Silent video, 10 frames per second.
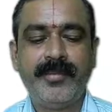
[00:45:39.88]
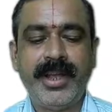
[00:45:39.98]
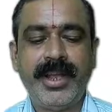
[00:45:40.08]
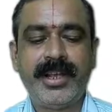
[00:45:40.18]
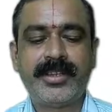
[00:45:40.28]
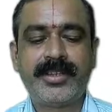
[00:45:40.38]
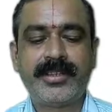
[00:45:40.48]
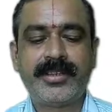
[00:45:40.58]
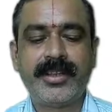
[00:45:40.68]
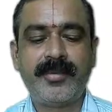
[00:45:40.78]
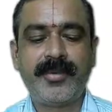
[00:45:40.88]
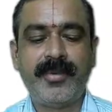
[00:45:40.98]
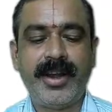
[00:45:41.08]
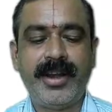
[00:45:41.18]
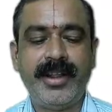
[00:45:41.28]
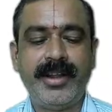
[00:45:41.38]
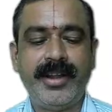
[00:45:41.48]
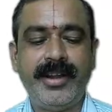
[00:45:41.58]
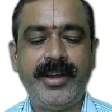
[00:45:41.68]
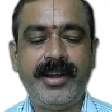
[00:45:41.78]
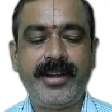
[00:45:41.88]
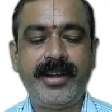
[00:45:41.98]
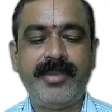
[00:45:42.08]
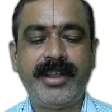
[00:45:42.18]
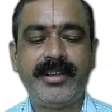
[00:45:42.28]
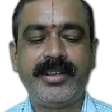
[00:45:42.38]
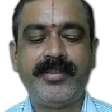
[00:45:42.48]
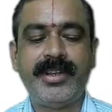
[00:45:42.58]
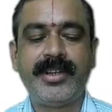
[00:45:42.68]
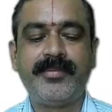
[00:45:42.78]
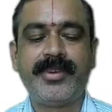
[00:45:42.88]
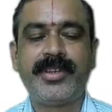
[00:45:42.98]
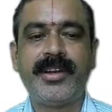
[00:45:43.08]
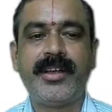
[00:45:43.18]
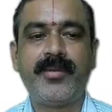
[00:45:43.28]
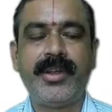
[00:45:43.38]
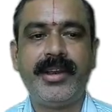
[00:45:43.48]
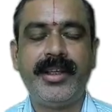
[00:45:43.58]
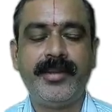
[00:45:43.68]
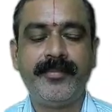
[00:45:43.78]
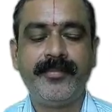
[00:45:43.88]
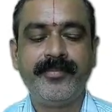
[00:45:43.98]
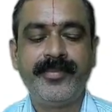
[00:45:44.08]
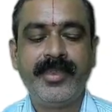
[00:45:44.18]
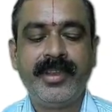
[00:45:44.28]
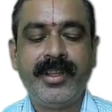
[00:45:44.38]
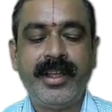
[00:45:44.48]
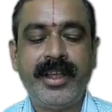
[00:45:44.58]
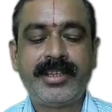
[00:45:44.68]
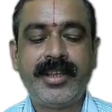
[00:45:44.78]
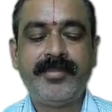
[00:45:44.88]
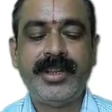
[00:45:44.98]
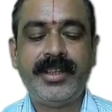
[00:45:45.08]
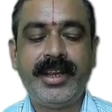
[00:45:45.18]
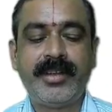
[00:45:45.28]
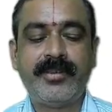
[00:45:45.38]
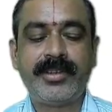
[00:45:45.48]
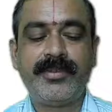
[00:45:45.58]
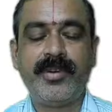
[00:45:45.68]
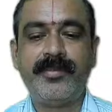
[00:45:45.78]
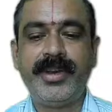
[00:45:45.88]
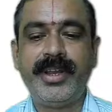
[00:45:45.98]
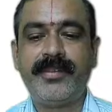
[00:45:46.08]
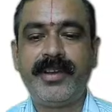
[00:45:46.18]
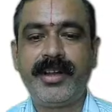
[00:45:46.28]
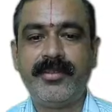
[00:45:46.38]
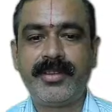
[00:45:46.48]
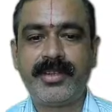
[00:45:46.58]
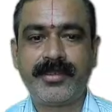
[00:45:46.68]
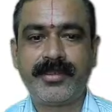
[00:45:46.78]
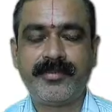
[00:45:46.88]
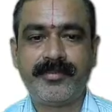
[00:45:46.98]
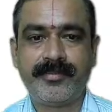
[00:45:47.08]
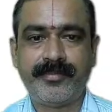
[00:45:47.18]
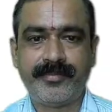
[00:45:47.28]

The banks are providing internet banking service at present are only accepting the request for opening of accounts.